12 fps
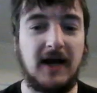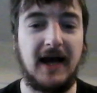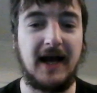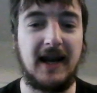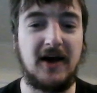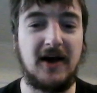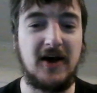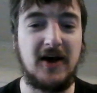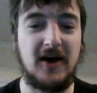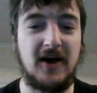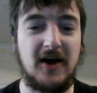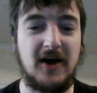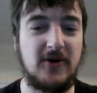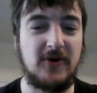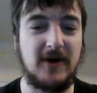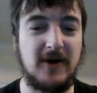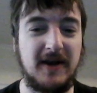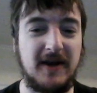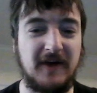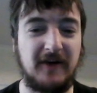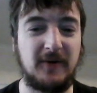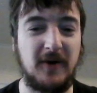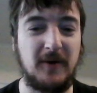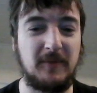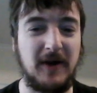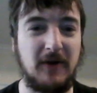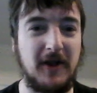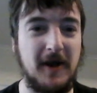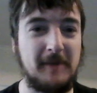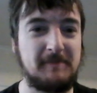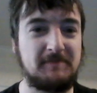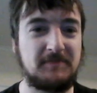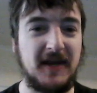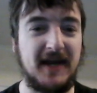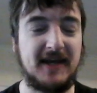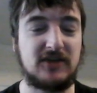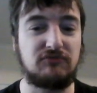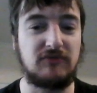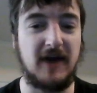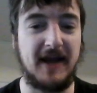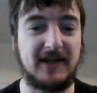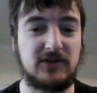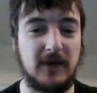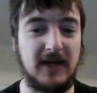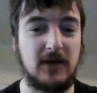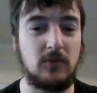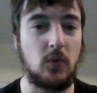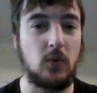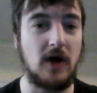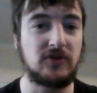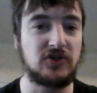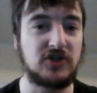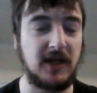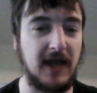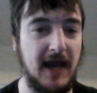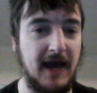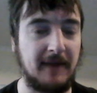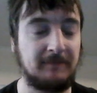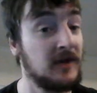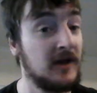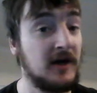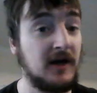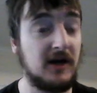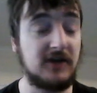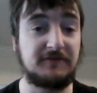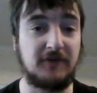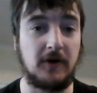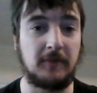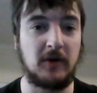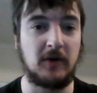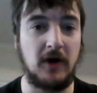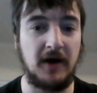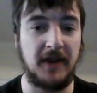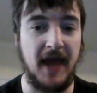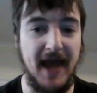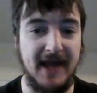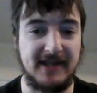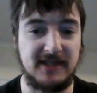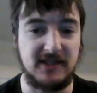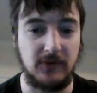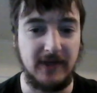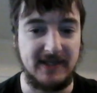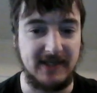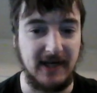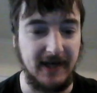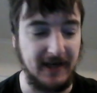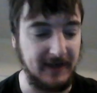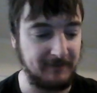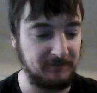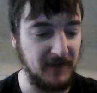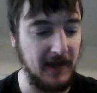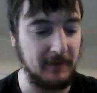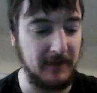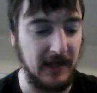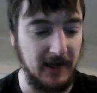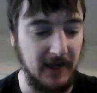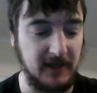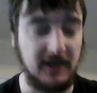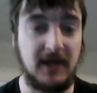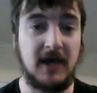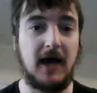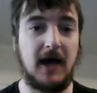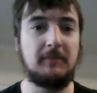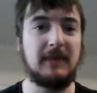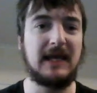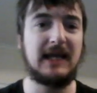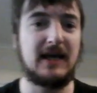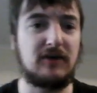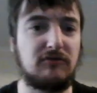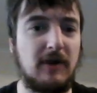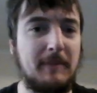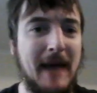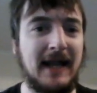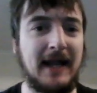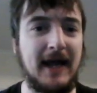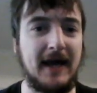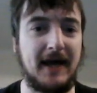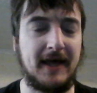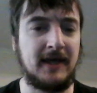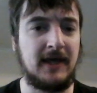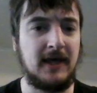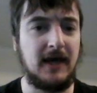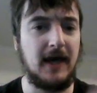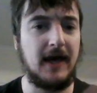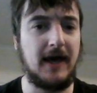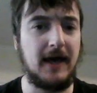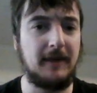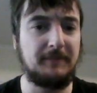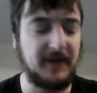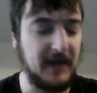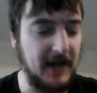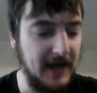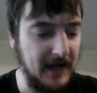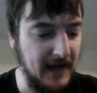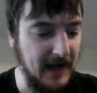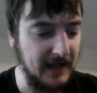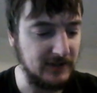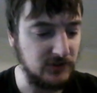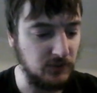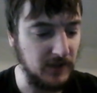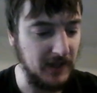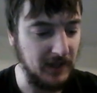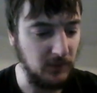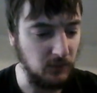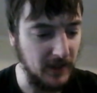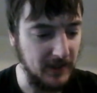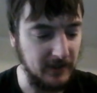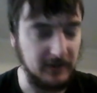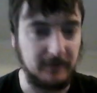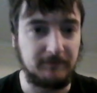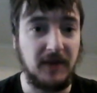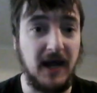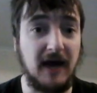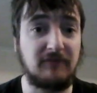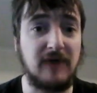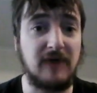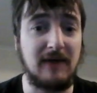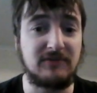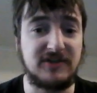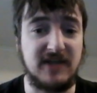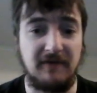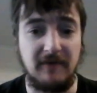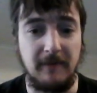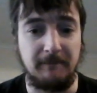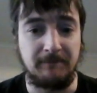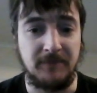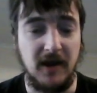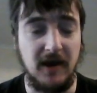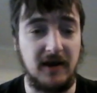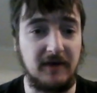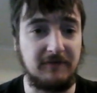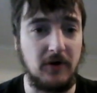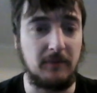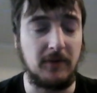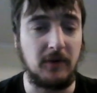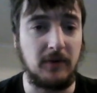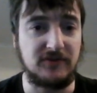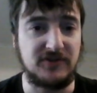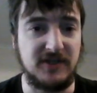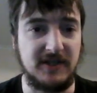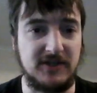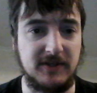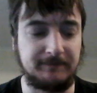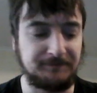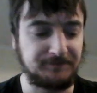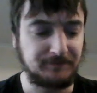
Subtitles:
Hello and a very warm welcome. It's race week once again as Formula One heads to Italy, Imola, Emilia Romagna. And we will have round seven at a Formula One season.